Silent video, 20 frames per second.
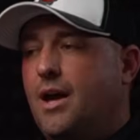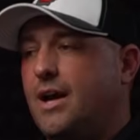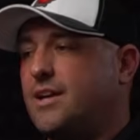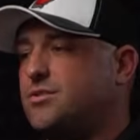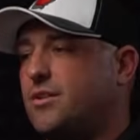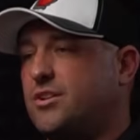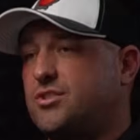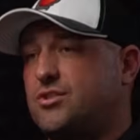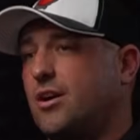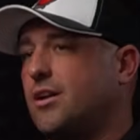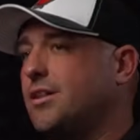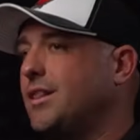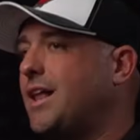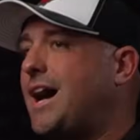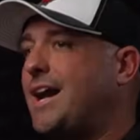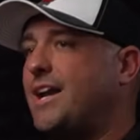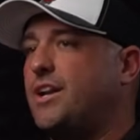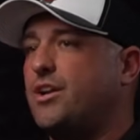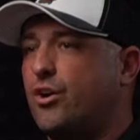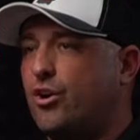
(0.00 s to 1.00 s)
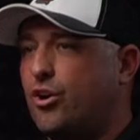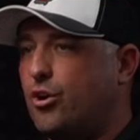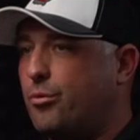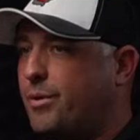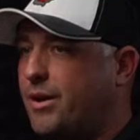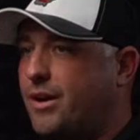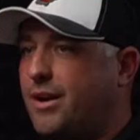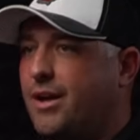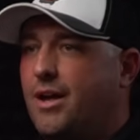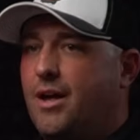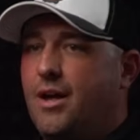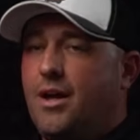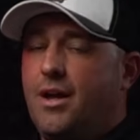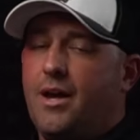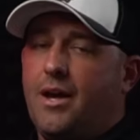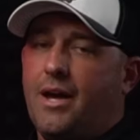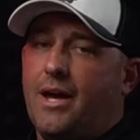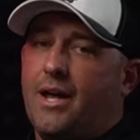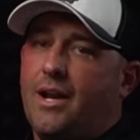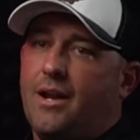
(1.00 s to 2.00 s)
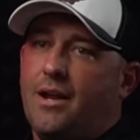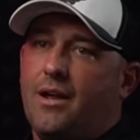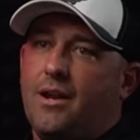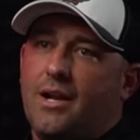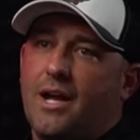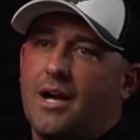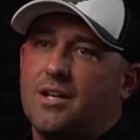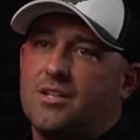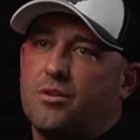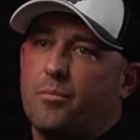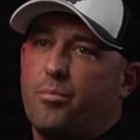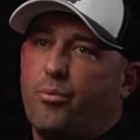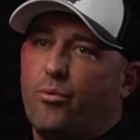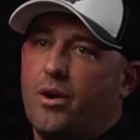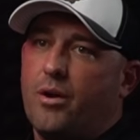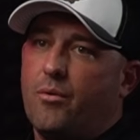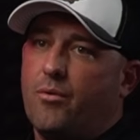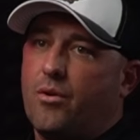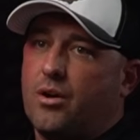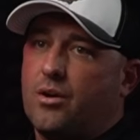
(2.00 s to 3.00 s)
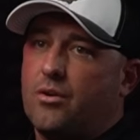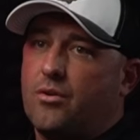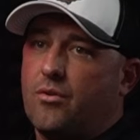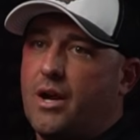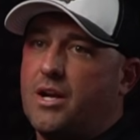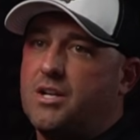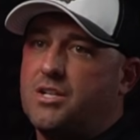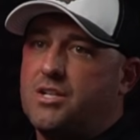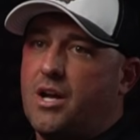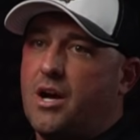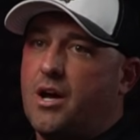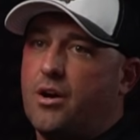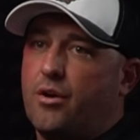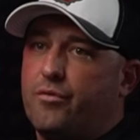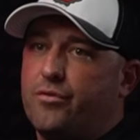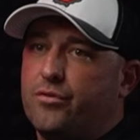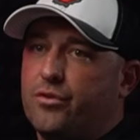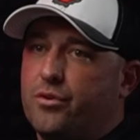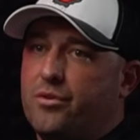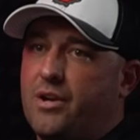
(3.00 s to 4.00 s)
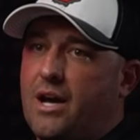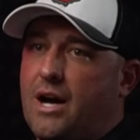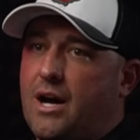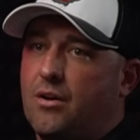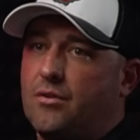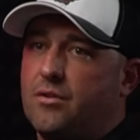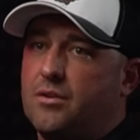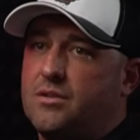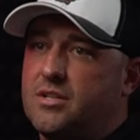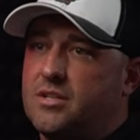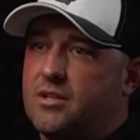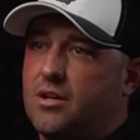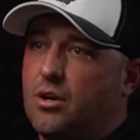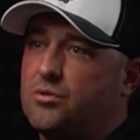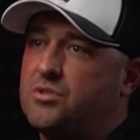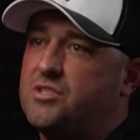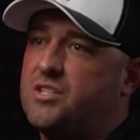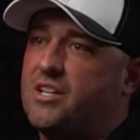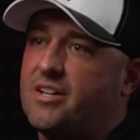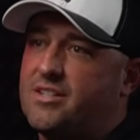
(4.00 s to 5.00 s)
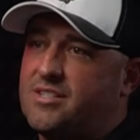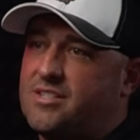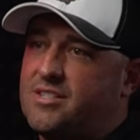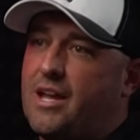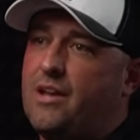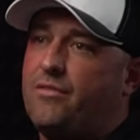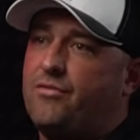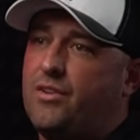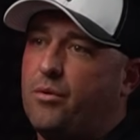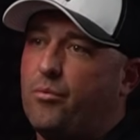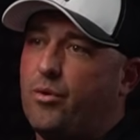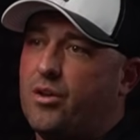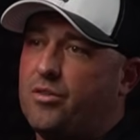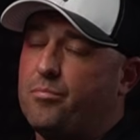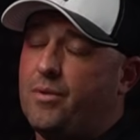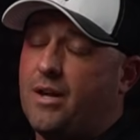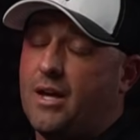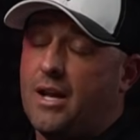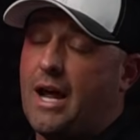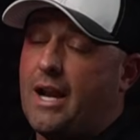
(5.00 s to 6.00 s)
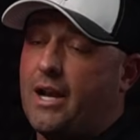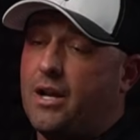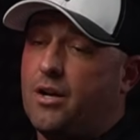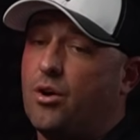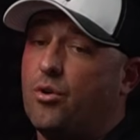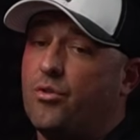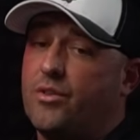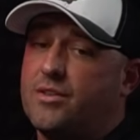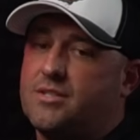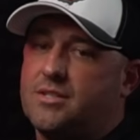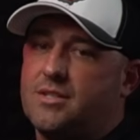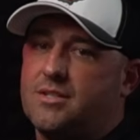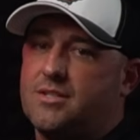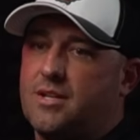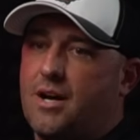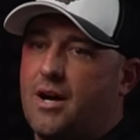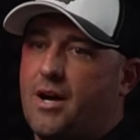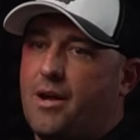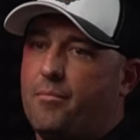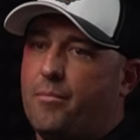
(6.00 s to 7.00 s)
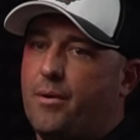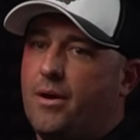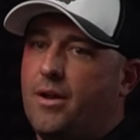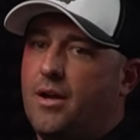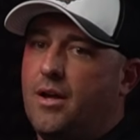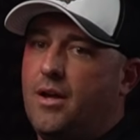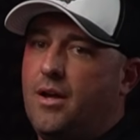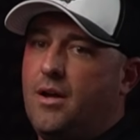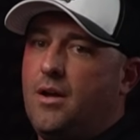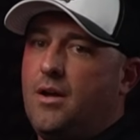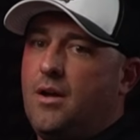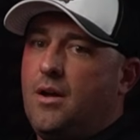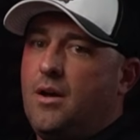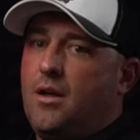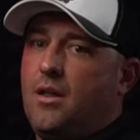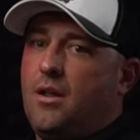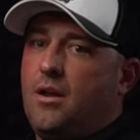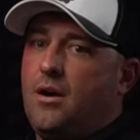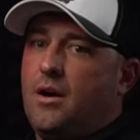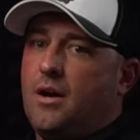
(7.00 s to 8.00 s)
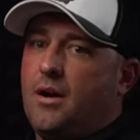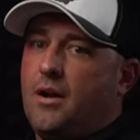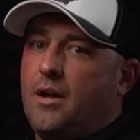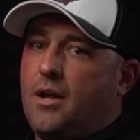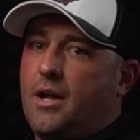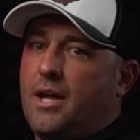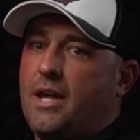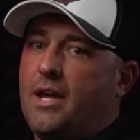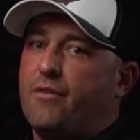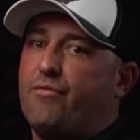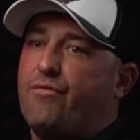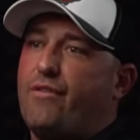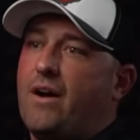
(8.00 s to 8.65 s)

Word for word: And so I started lying to Urban. And it, it got to the point where Greg Schiano flew down to go see a safety with me. And I didn't know this at the time, but he had